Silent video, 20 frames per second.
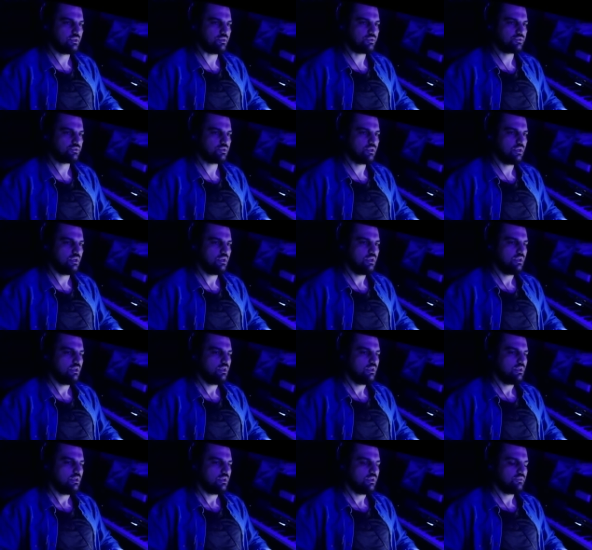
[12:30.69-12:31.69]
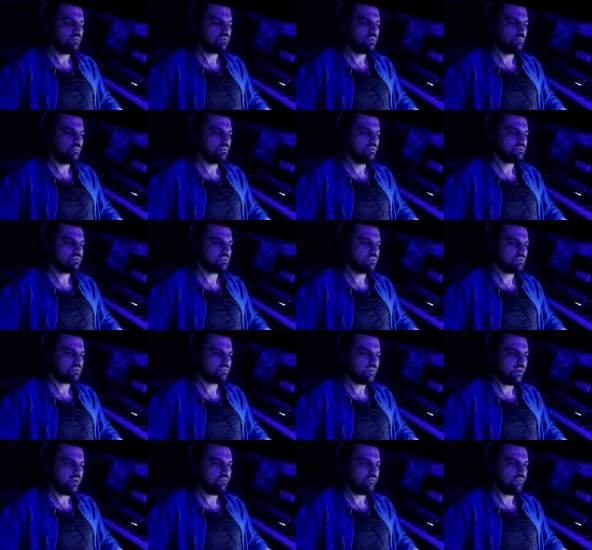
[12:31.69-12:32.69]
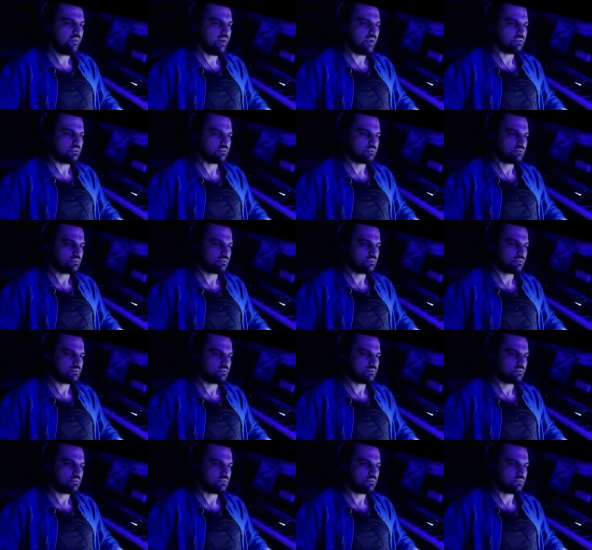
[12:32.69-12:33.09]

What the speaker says: So if the music is very fast,